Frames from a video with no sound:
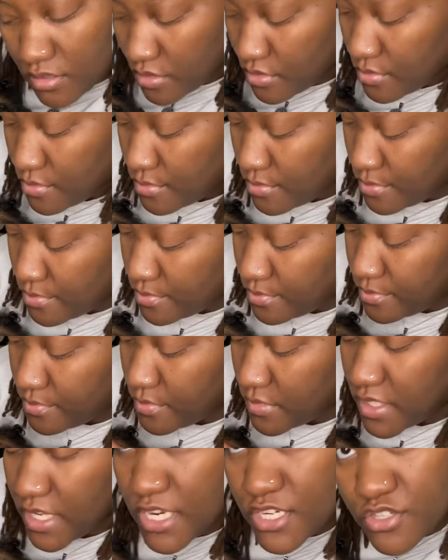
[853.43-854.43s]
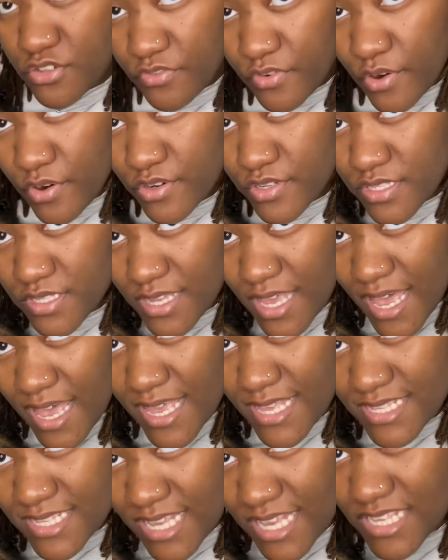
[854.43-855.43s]
um, dandruff on her
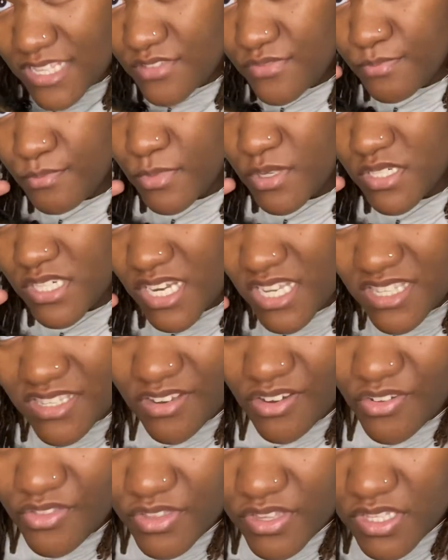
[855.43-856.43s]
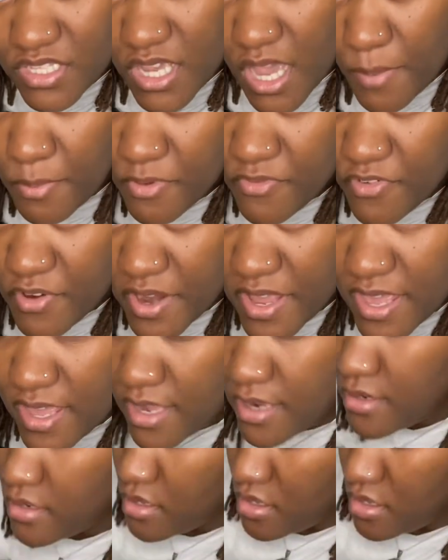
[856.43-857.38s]
sides as much as on the top of her head.